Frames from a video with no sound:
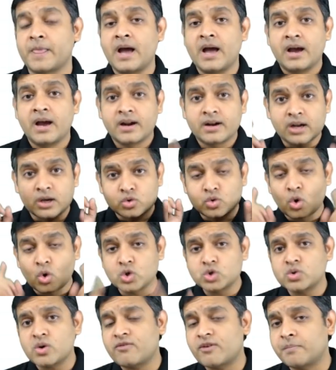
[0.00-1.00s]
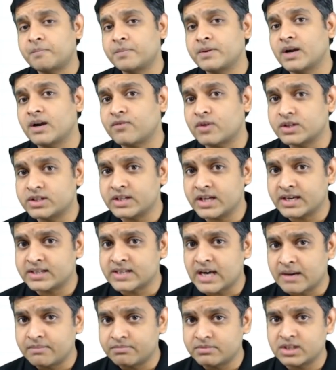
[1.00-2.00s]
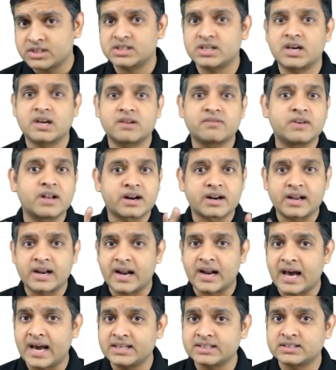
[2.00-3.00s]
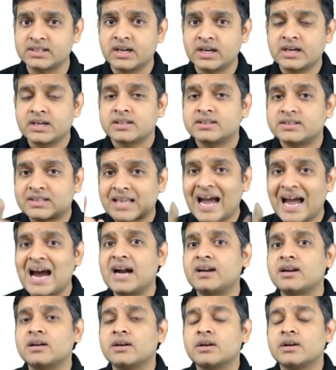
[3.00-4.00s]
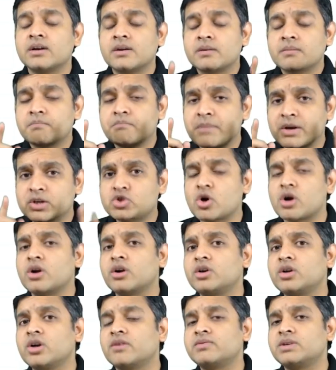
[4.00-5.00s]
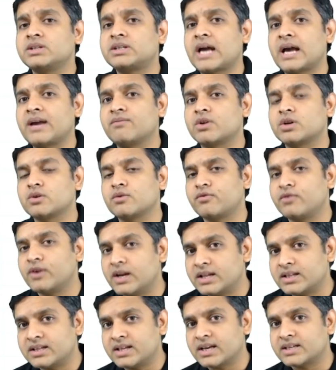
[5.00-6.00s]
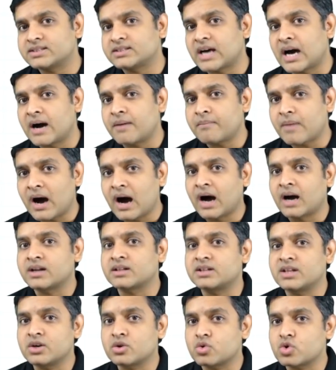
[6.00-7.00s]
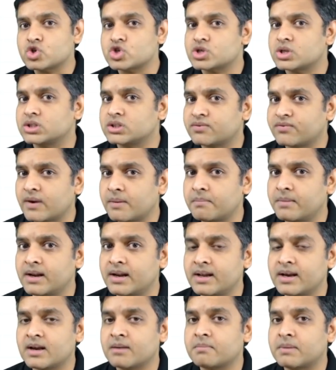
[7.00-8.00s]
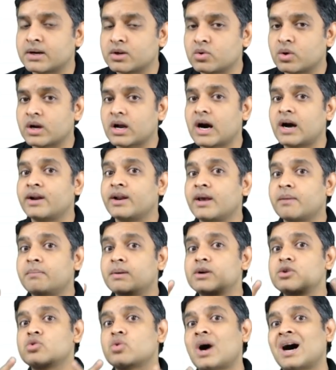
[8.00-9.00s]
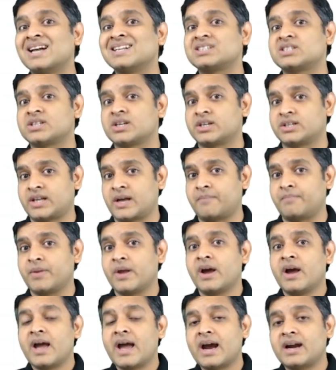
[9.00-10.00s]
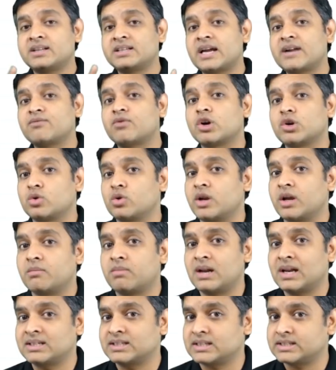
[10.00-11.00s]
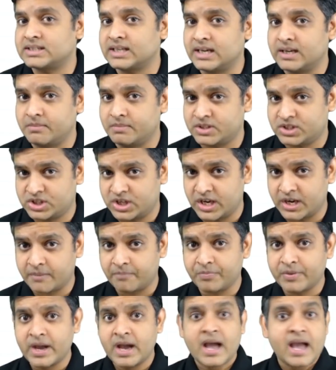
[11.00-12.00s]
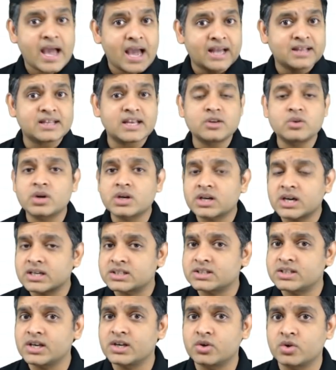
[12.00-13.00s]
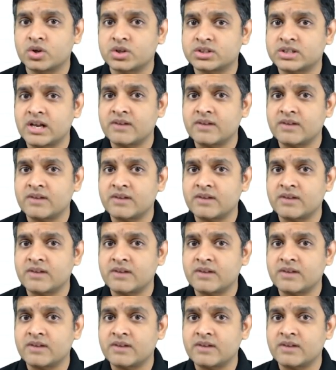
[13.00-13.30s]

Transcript: Now, those who have appeared for the exam this year will realize that majority of the time what you feel in the exam are the questions familiar, but you are unable to answer them, and then what you label as a silly mistake, and then you are cursing yourself.